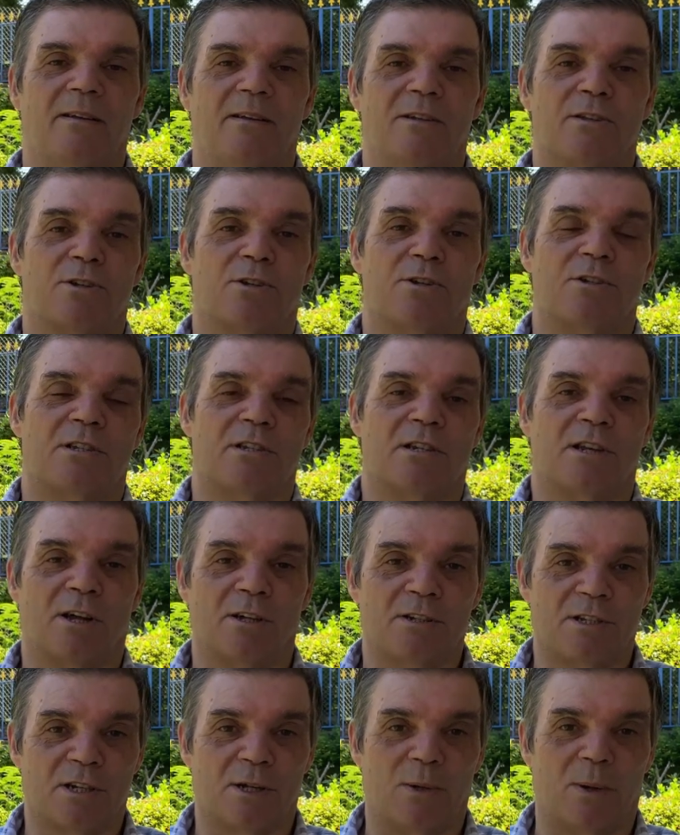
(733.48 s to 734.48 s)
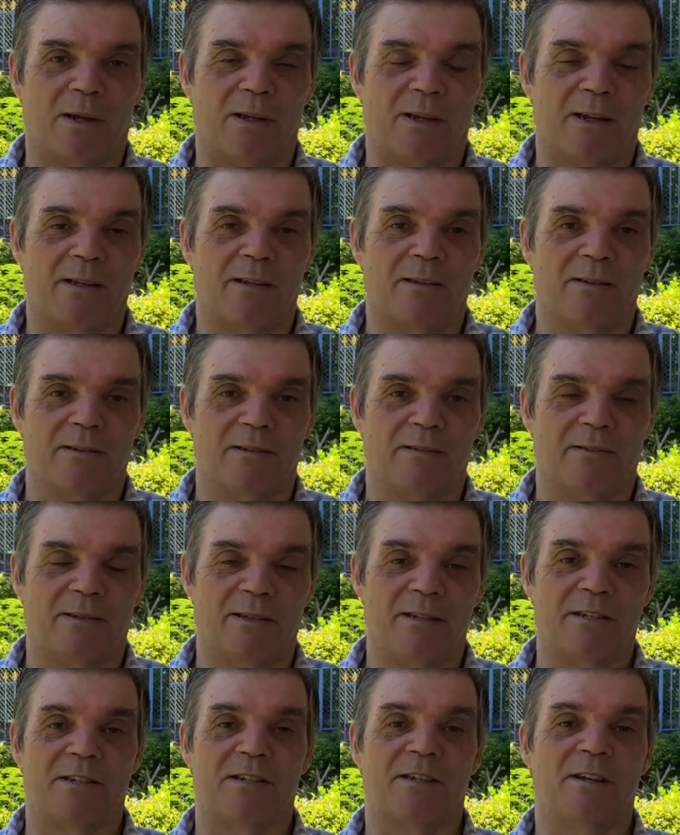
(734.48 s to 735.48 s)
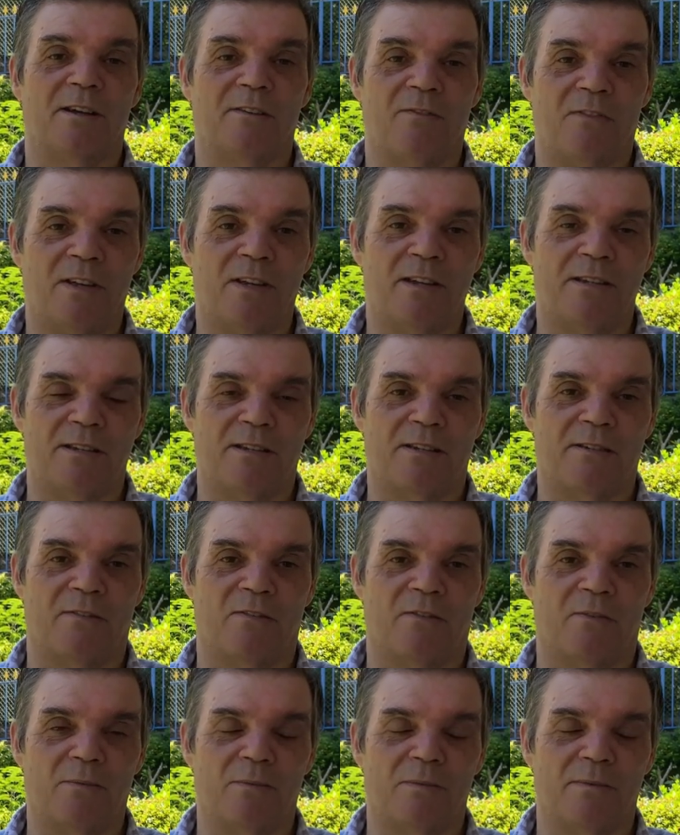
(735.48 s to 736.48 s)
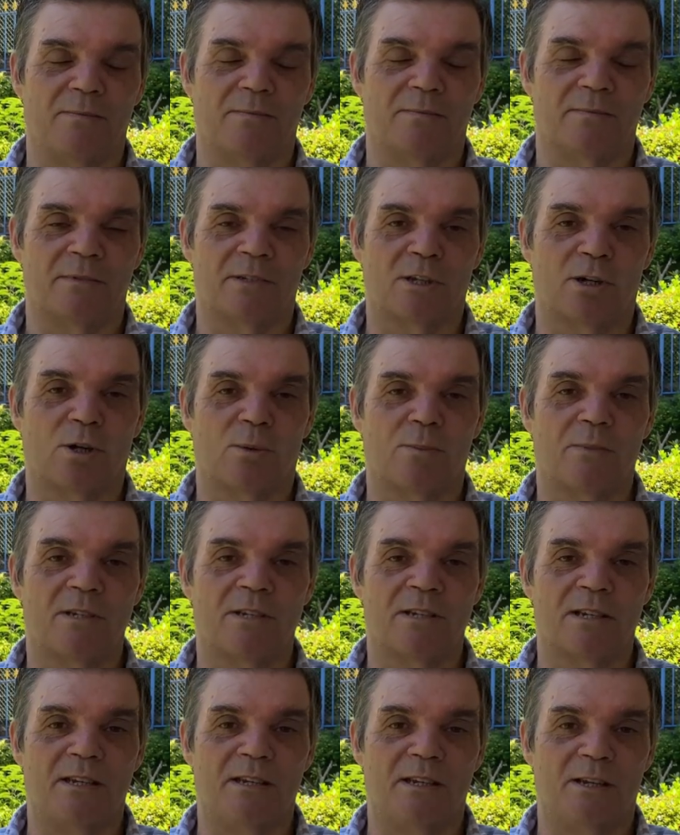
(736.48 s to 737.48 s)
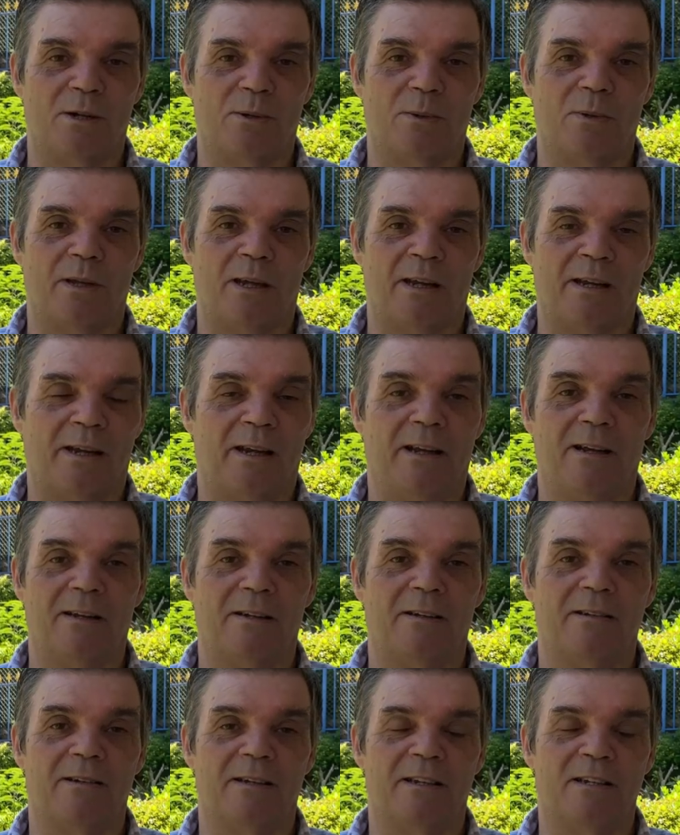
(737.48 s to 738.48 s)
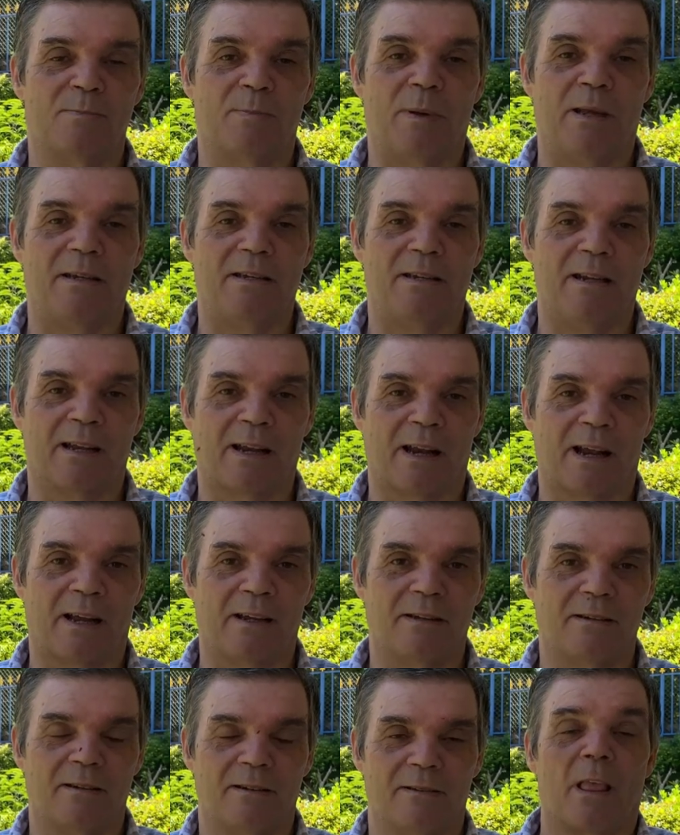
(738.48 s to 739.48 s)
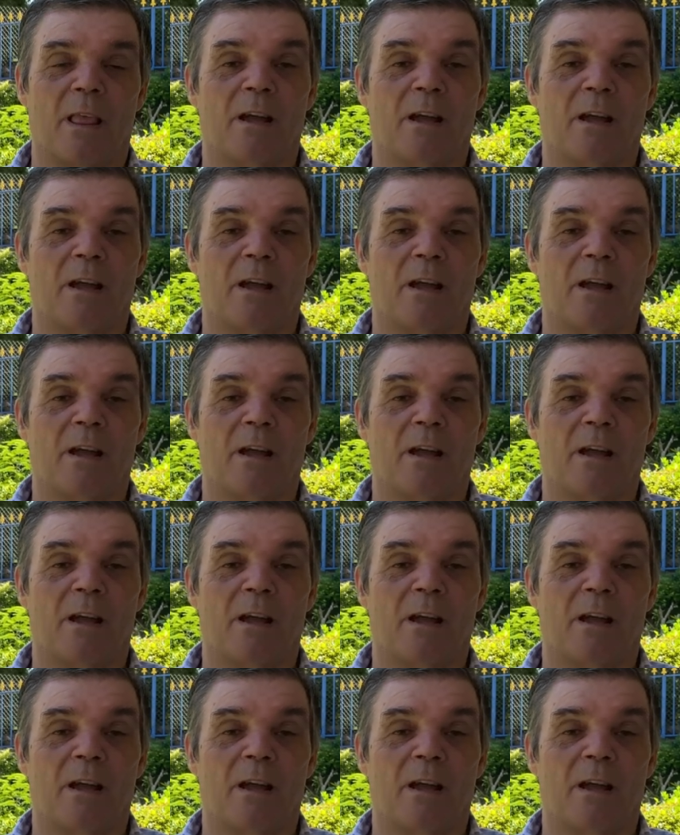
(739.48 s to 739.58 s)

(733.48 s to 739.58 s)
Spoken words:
So he said, consequently, he said, her visa to come and see you in England has been declined.